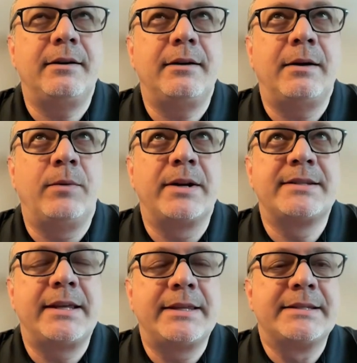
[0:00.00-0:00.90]
I want to
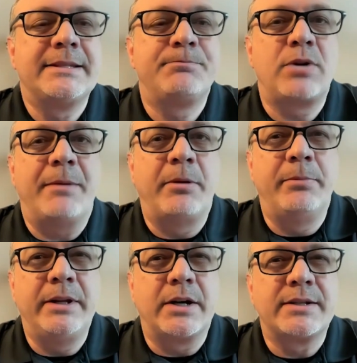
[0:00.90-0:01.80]
say this is
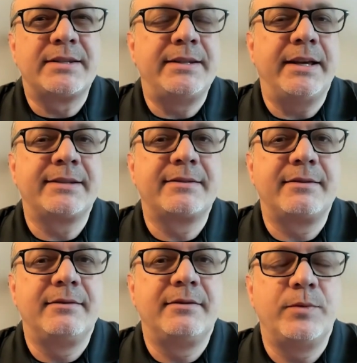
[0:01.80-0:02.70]
probably our sixth
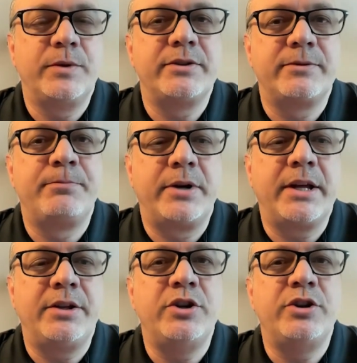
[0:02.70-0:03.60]
which is pretty
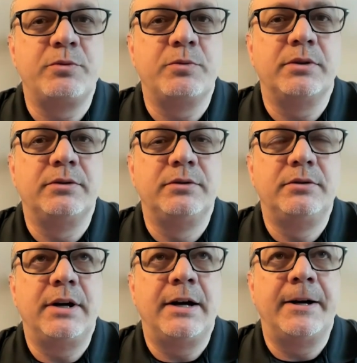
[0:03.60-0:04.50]
unusual.
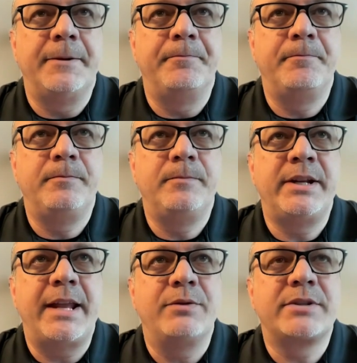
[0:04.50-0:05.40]
Um,
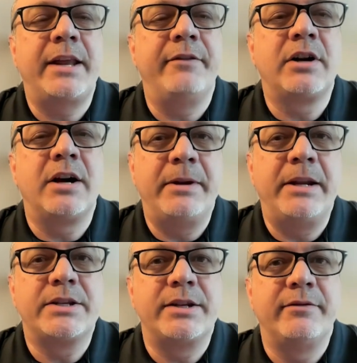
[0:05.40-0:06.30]
today was kind of a
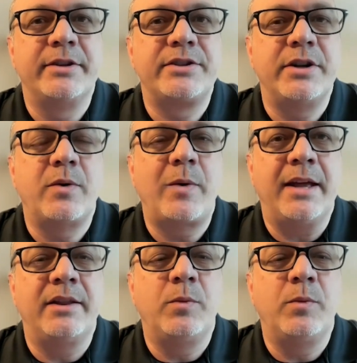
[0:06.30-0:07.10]
combination of the snow and the